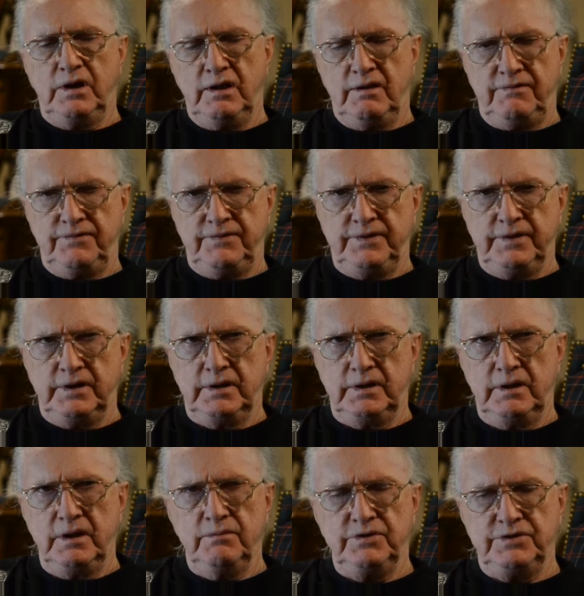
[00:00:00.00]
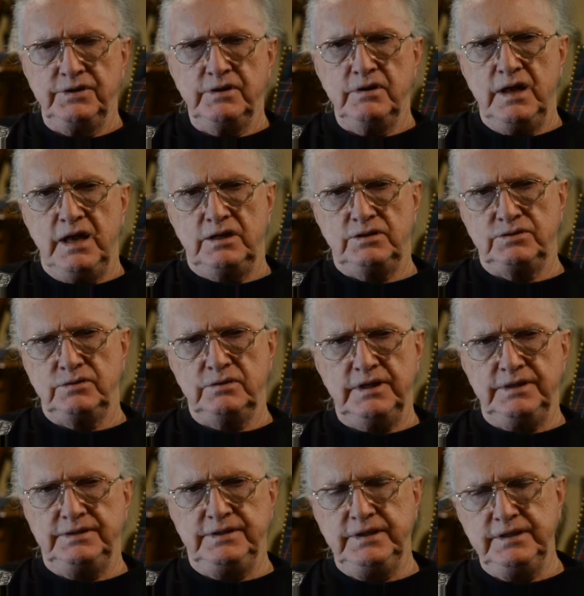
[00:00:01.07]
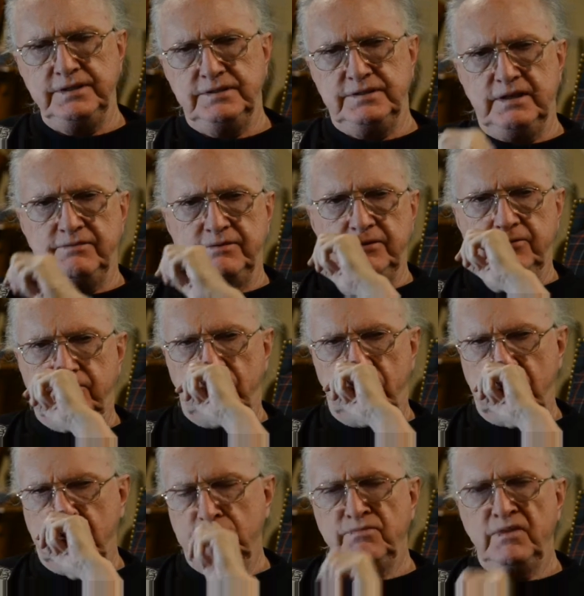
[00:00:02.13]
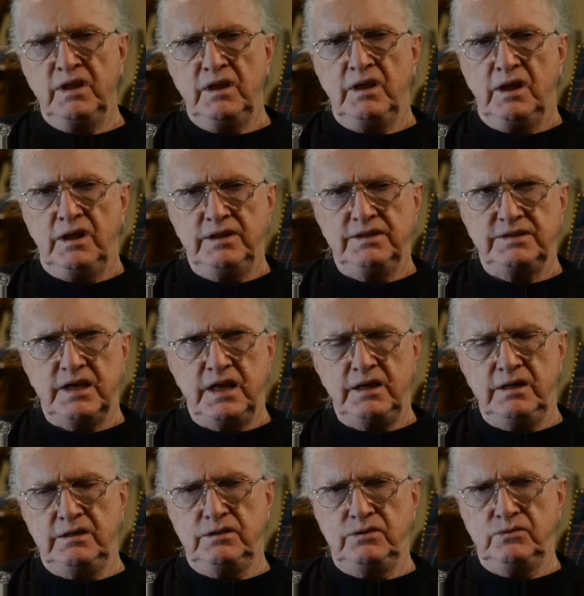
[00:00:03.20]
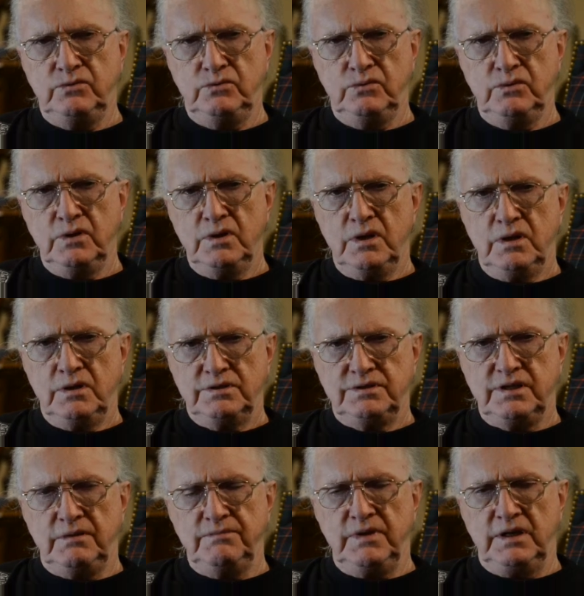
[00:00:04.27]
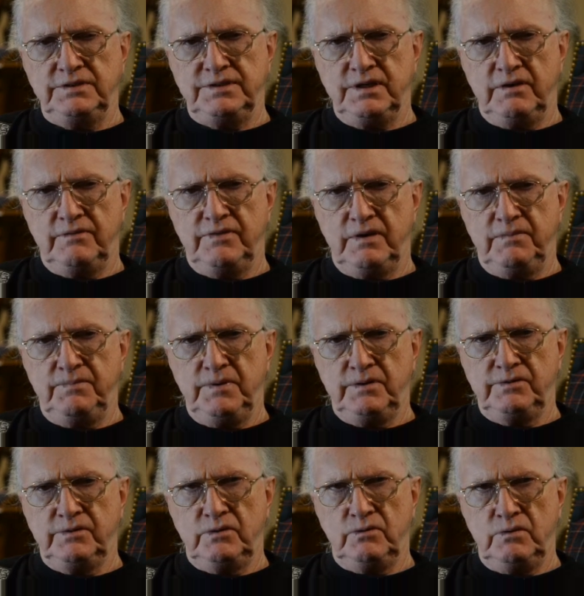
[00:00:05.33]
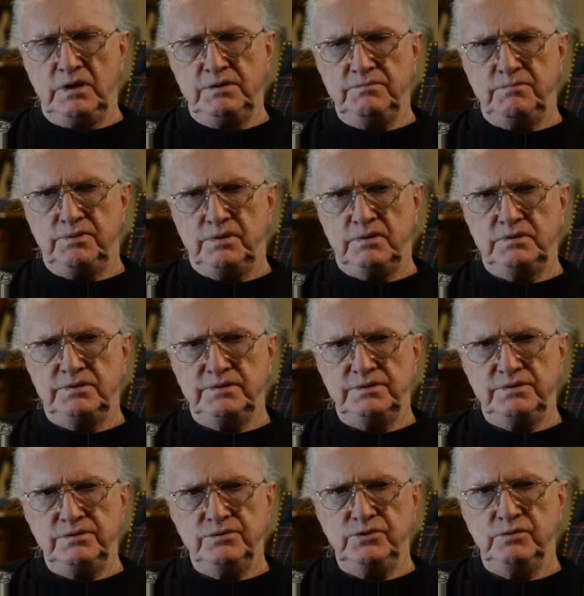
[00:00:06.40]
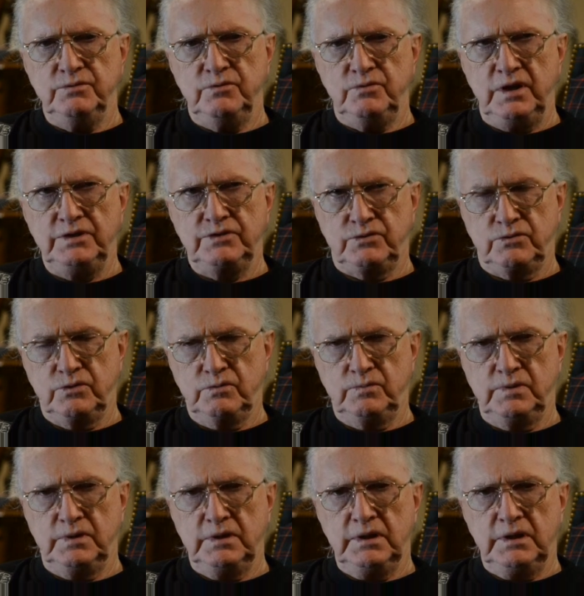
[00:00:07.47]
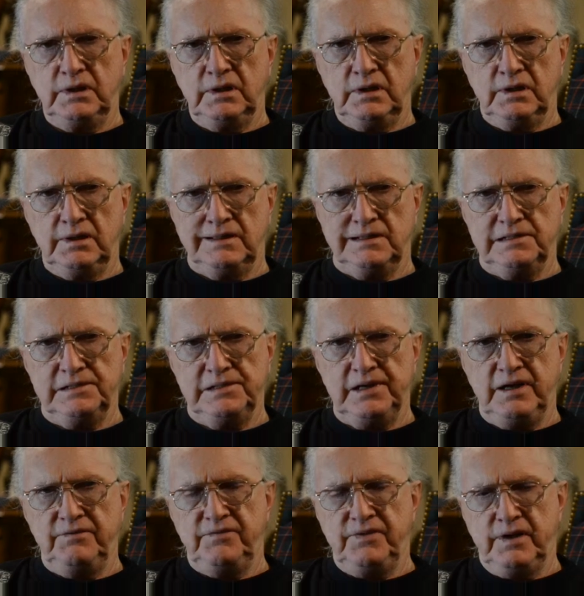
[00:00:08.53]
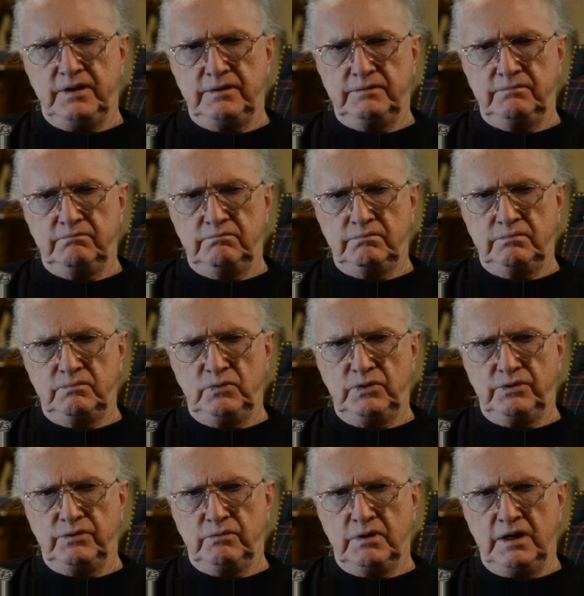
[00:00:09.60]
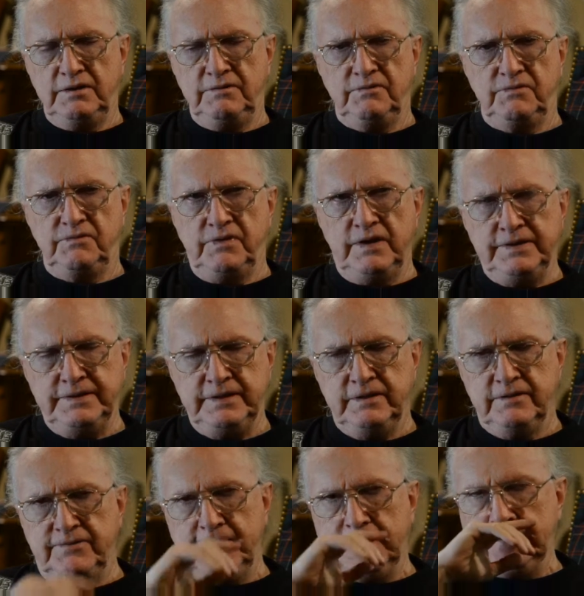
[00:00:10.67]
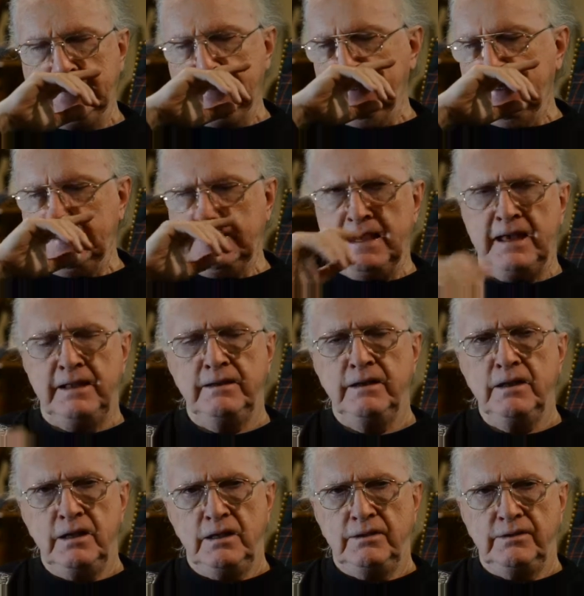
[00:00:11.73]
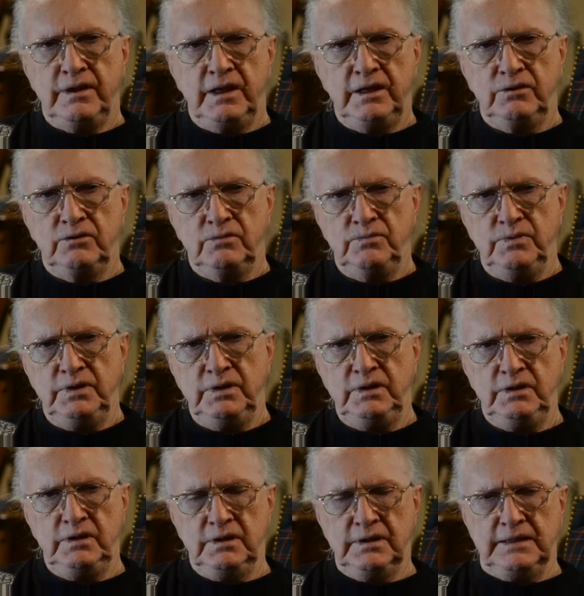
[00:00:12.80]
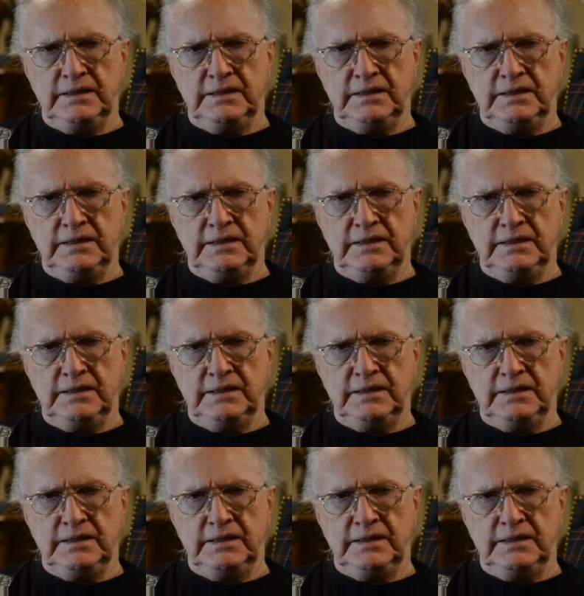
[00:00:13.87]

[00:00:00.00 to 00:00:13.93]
I left Amnesty International in 1974, I decided to set myself up as a one-person human rights group. I felt with the right funding, if I could get that I could be